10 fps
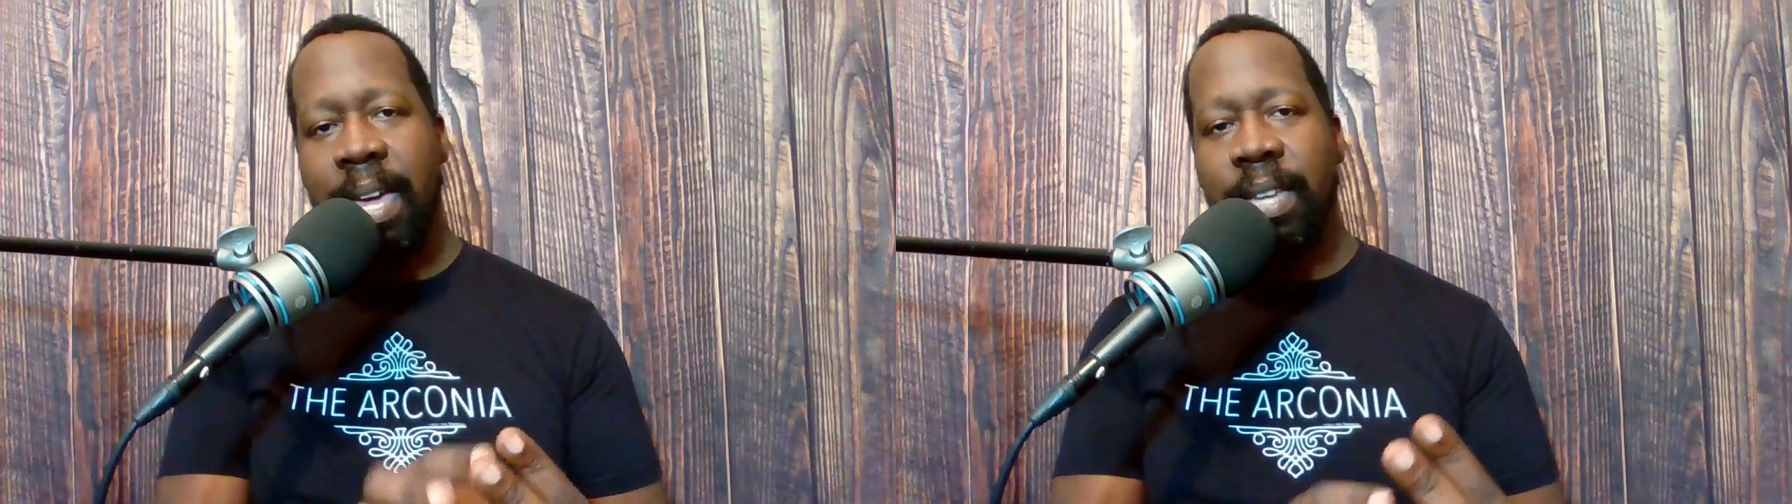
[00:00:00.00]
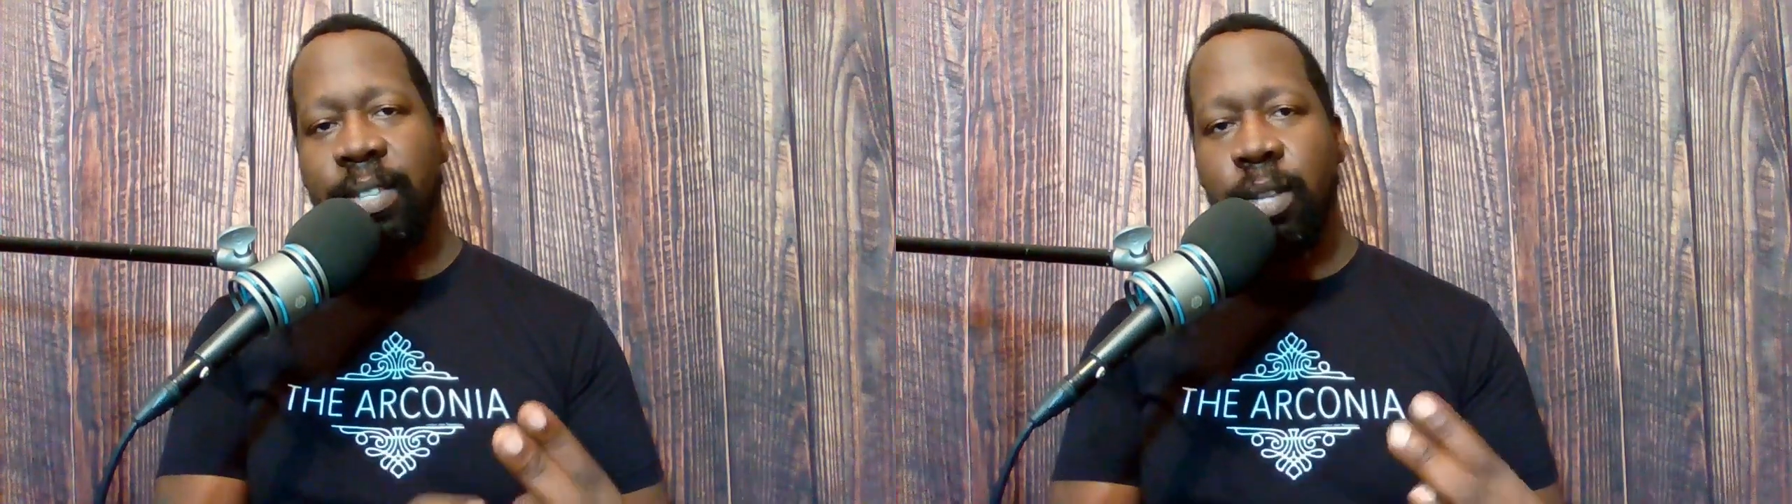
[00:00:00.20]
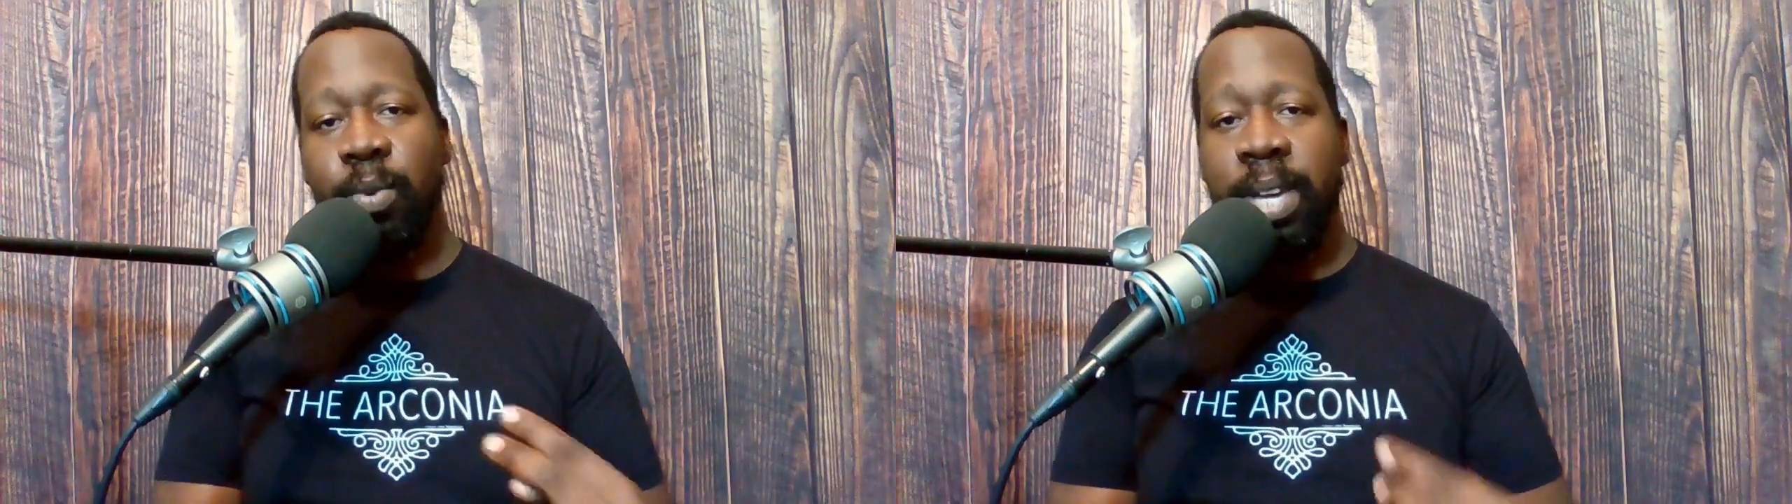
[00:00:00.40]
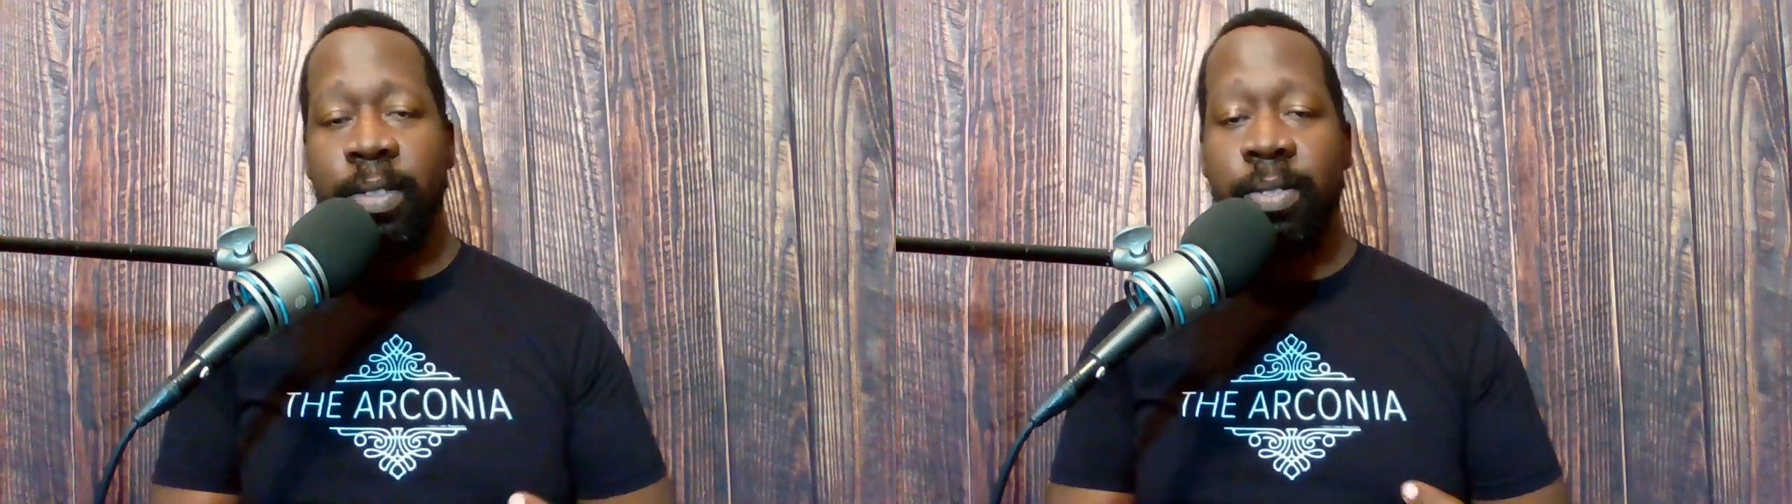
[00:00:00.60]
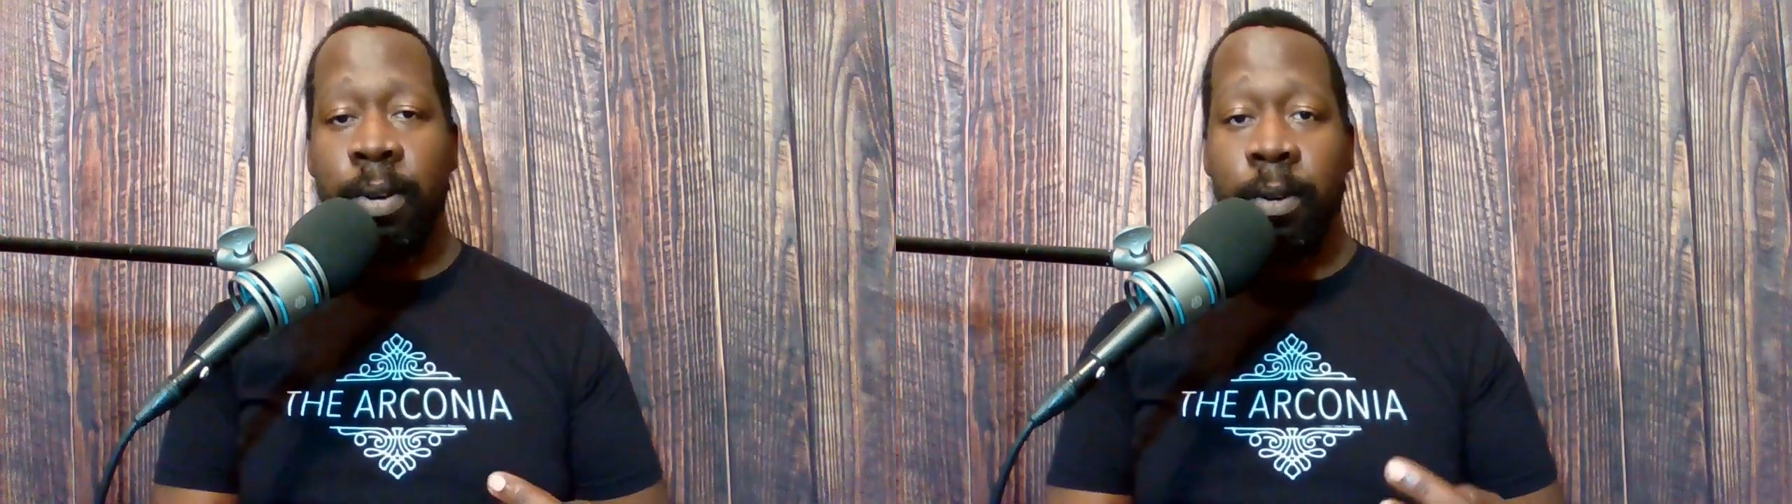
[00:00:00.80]
So
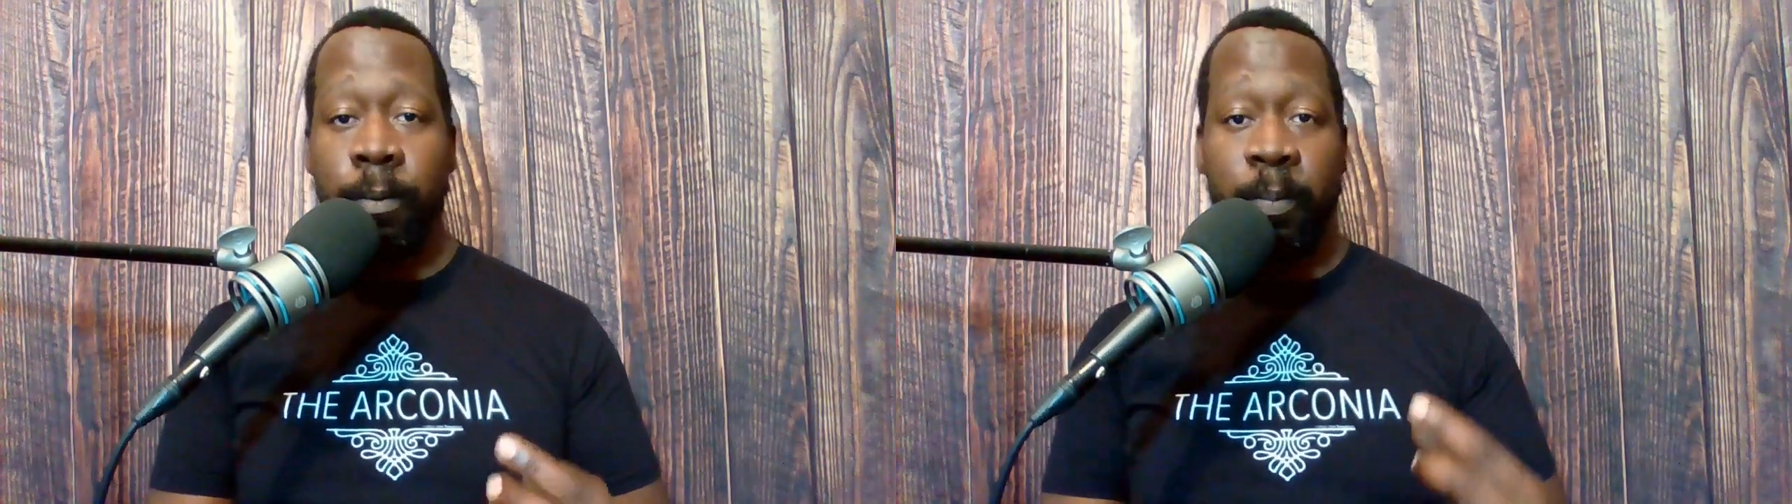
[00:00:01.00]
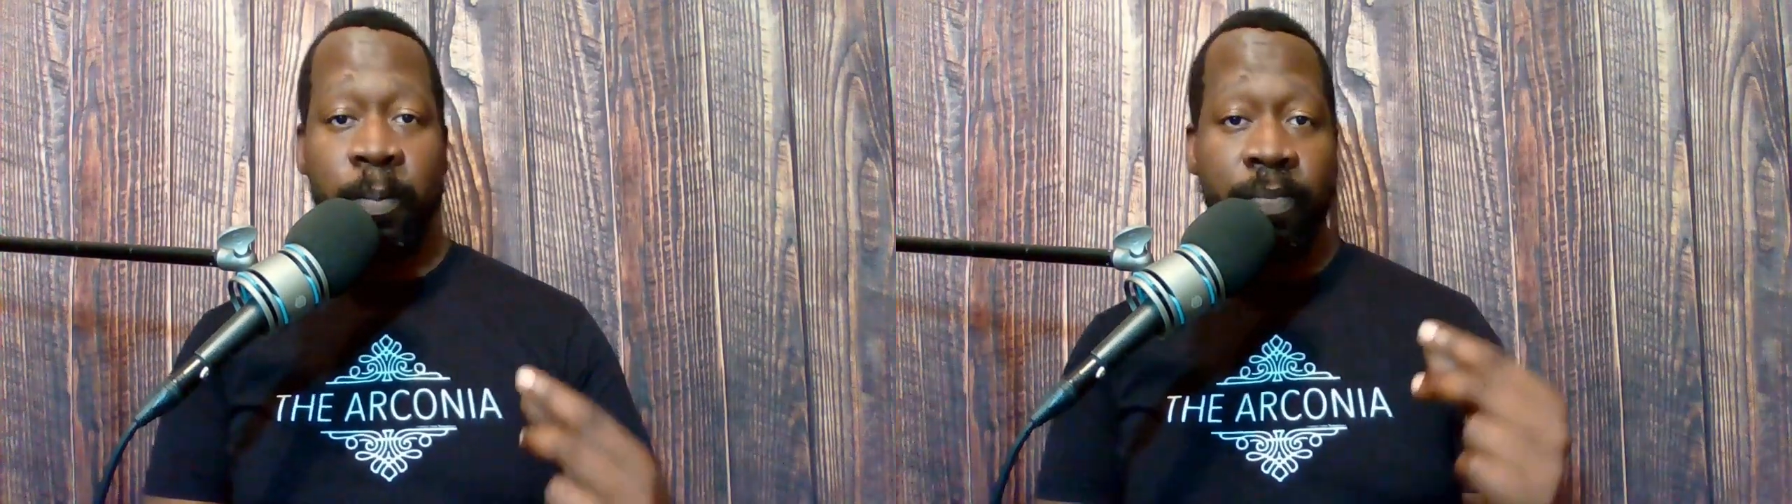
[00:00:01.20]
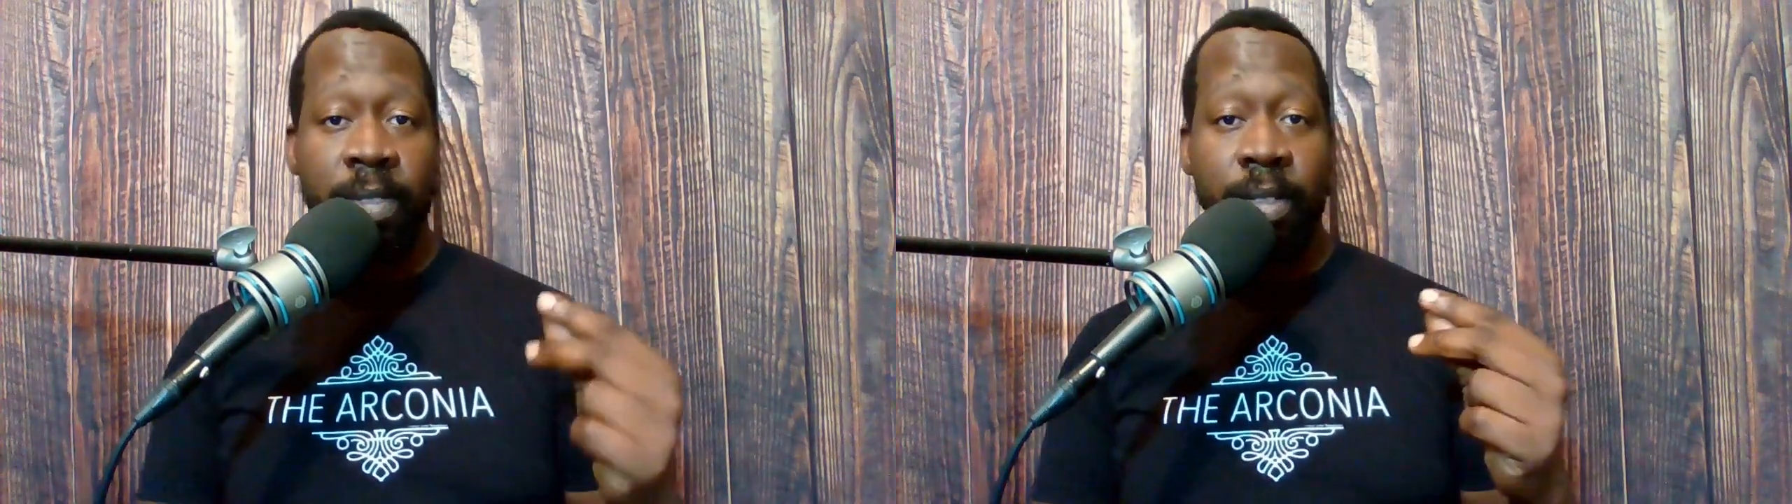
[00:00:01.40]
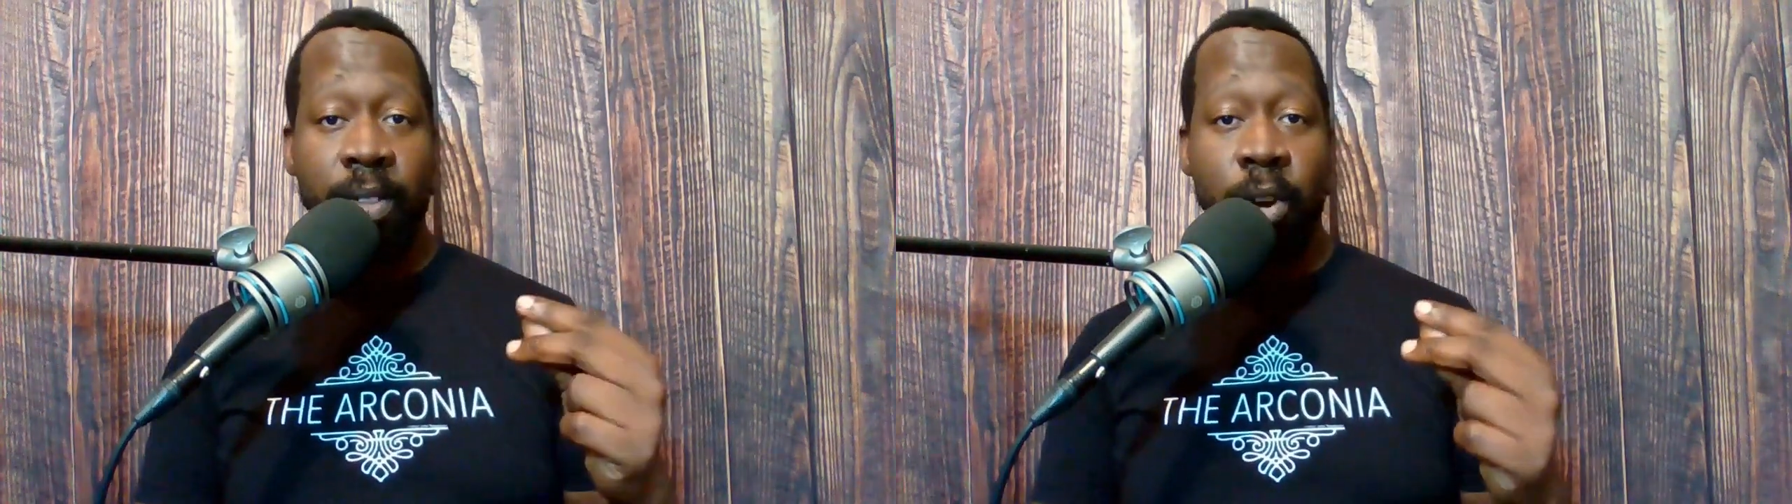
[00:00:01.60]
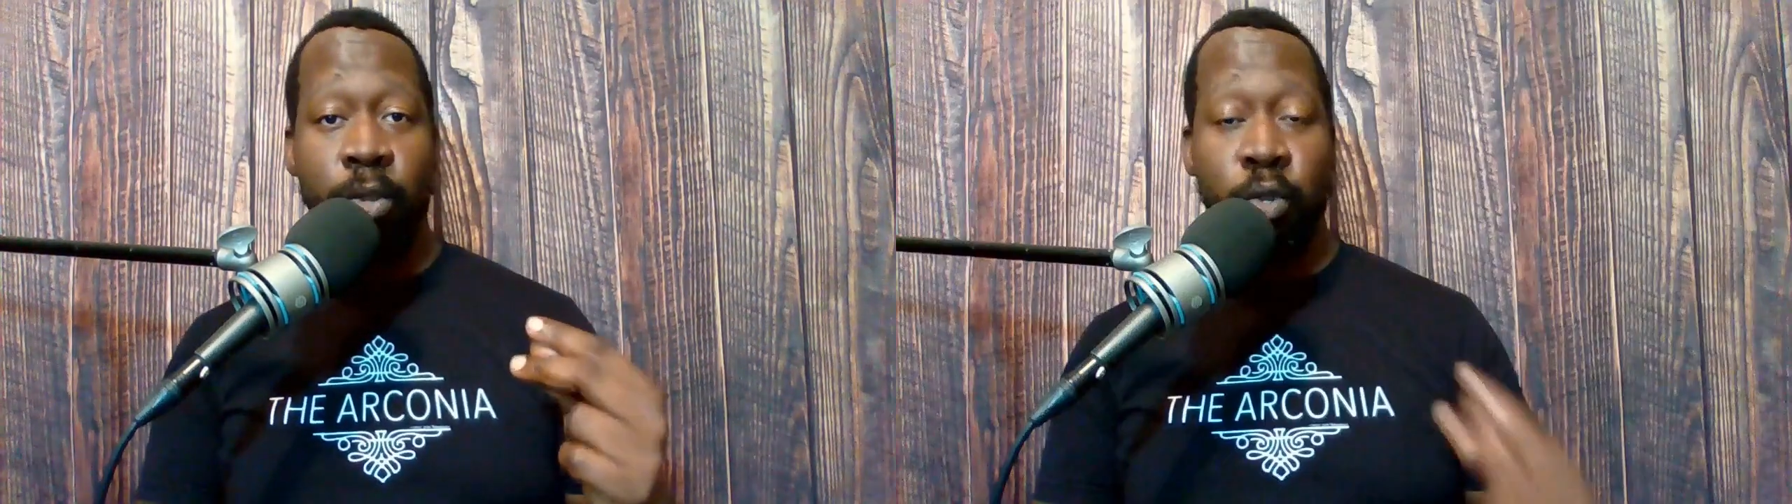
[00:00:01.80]
either there are